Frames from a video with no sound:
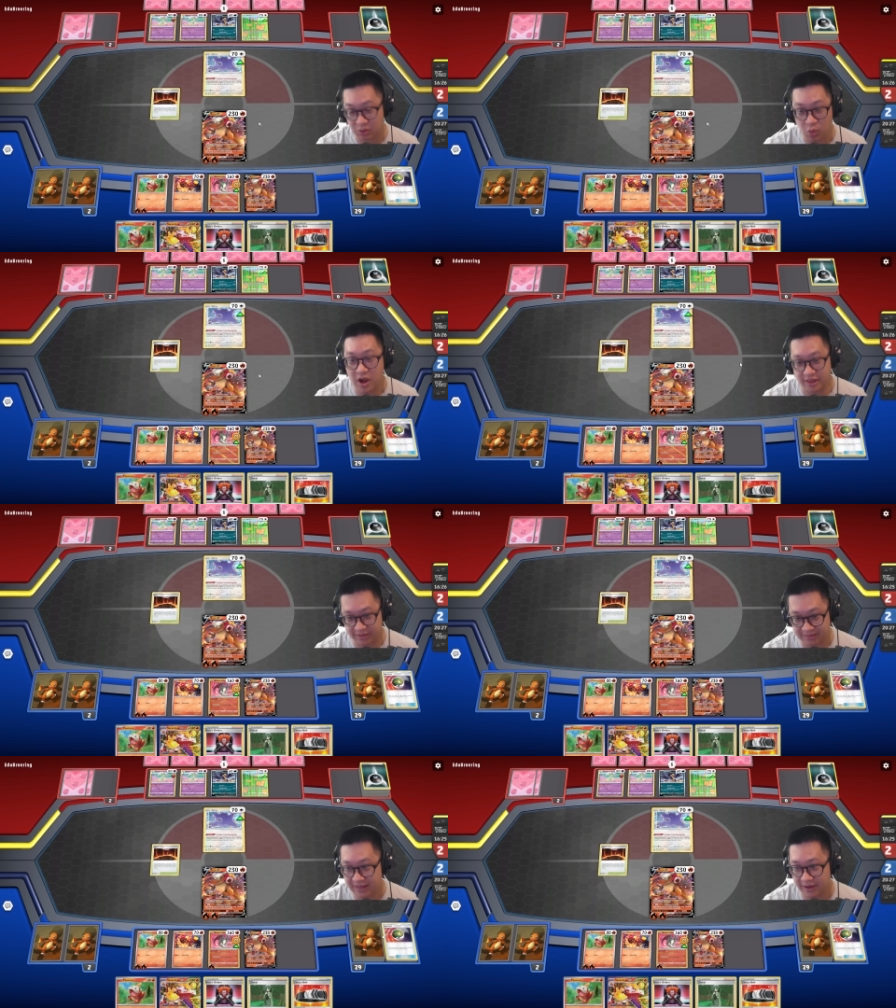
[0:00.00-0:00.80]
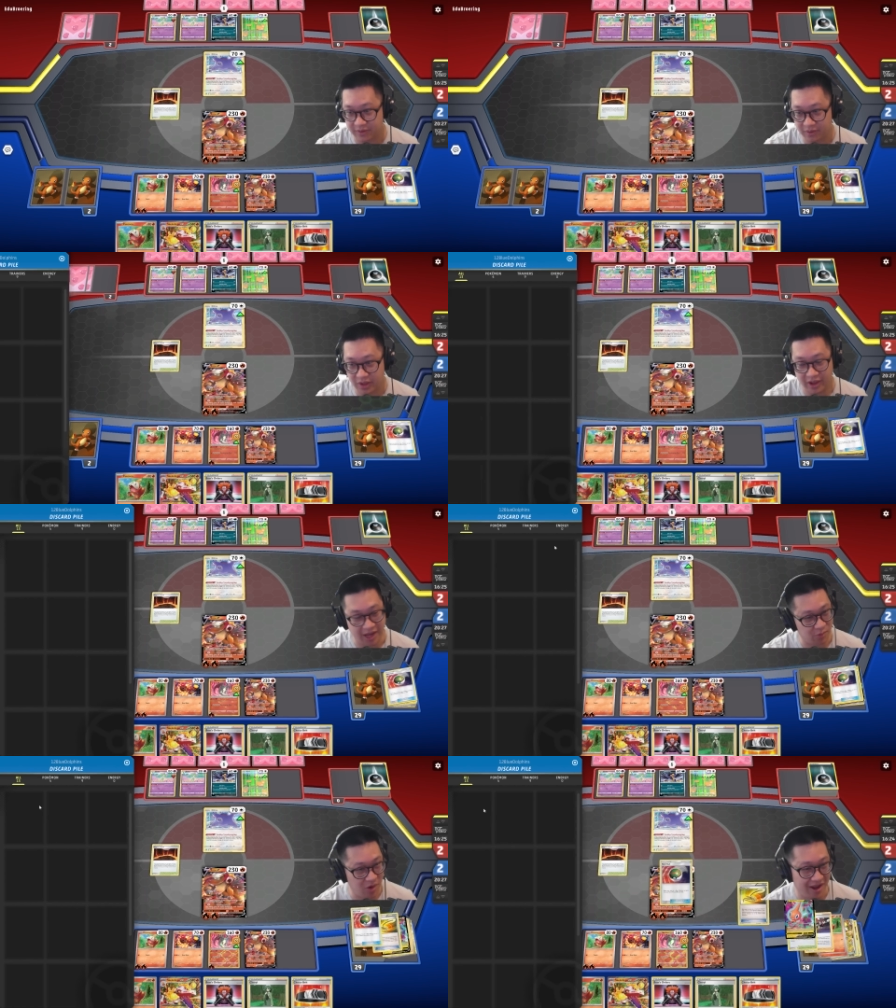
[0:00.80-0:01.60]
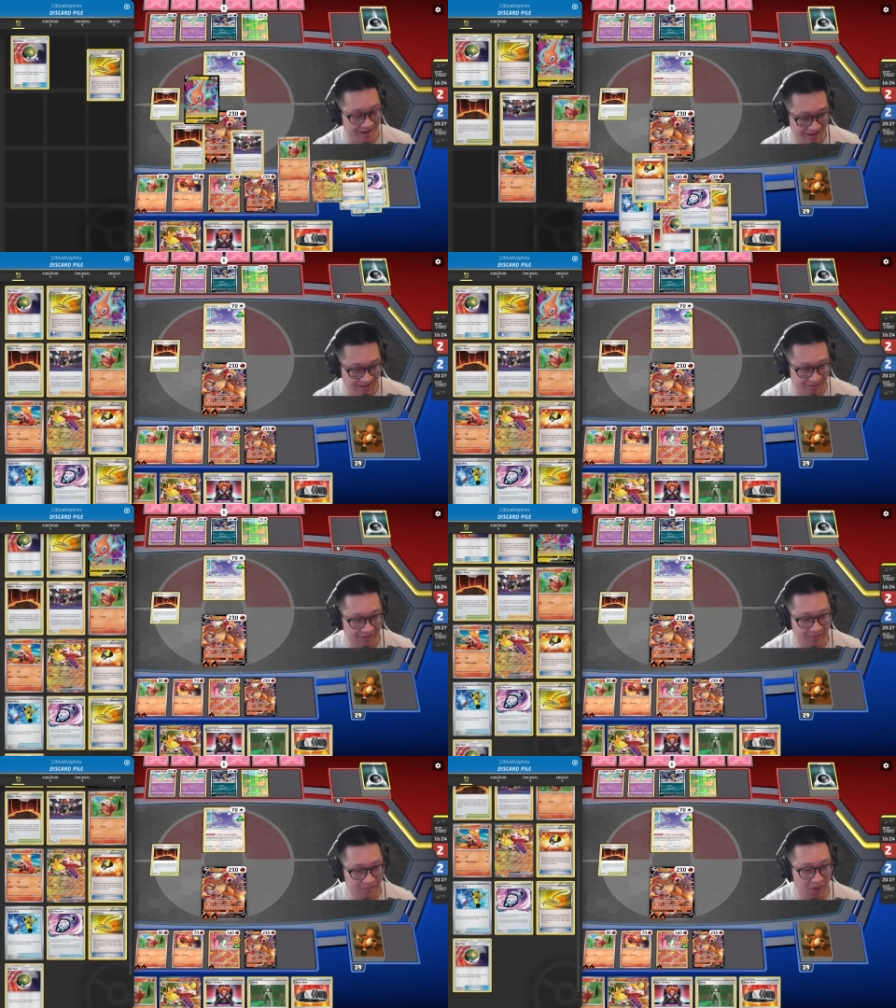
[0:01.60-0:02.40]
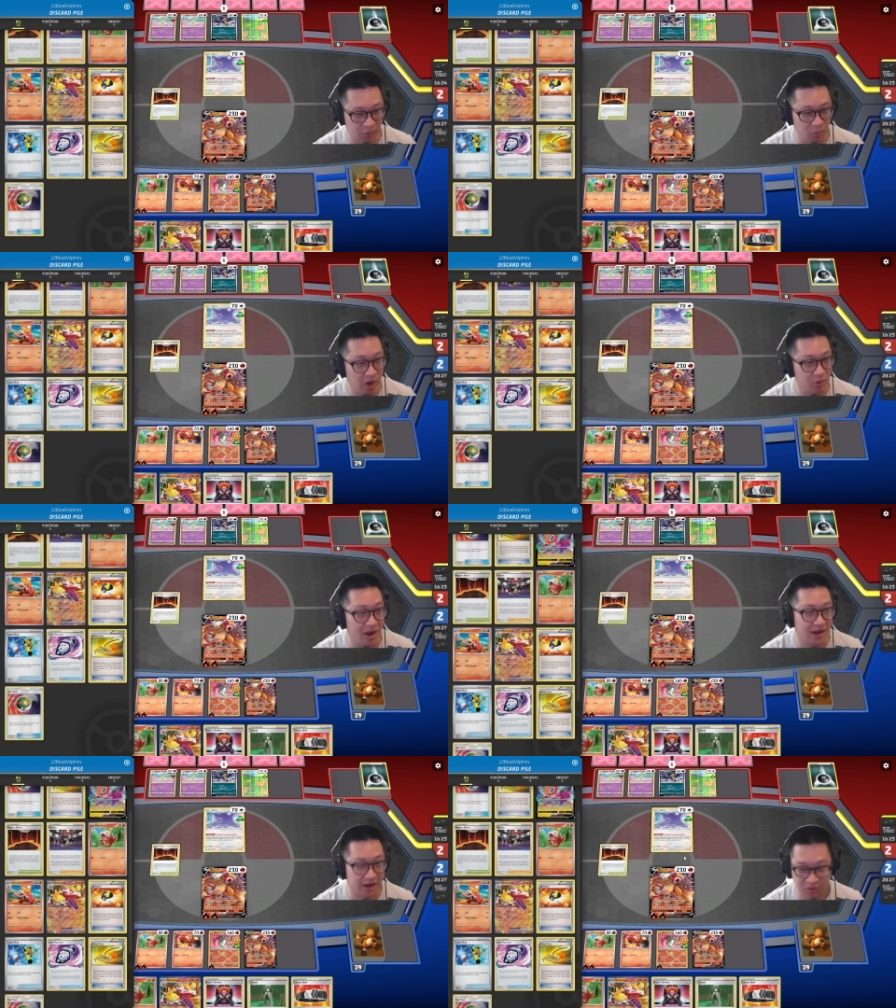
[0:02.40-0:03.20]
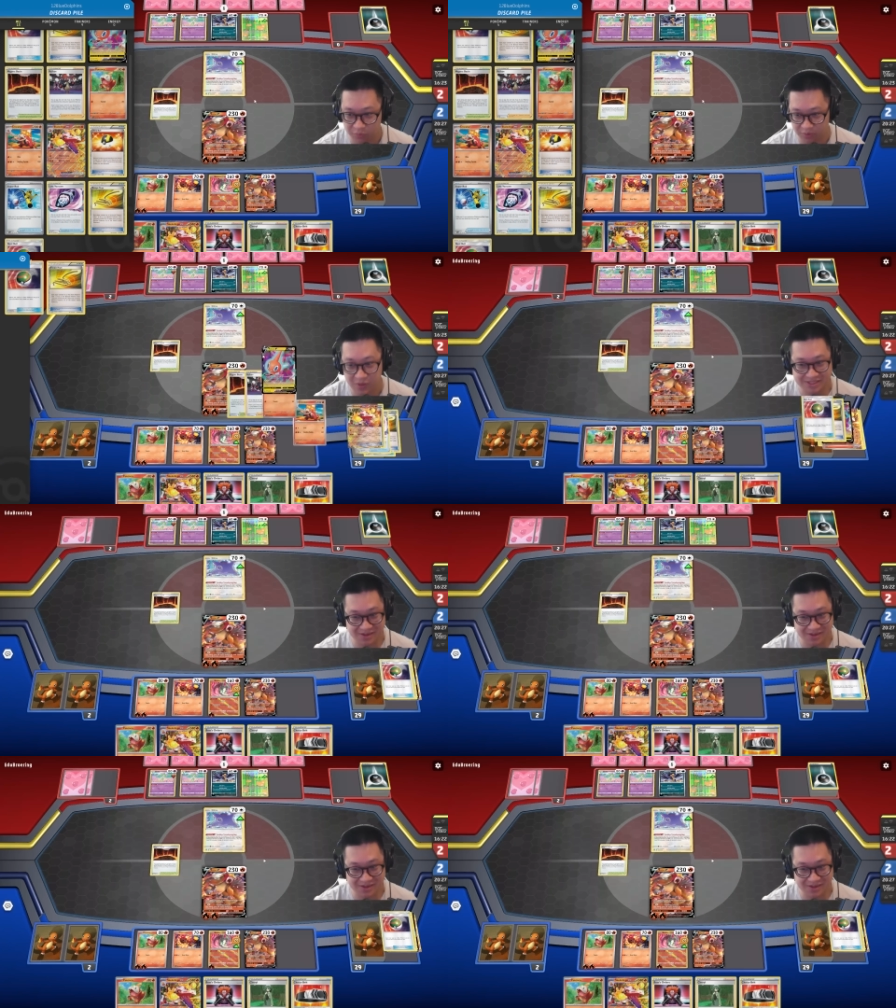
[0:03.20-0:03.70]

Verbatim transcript: One, like, well, I got Raihan, but one Raihan over the rest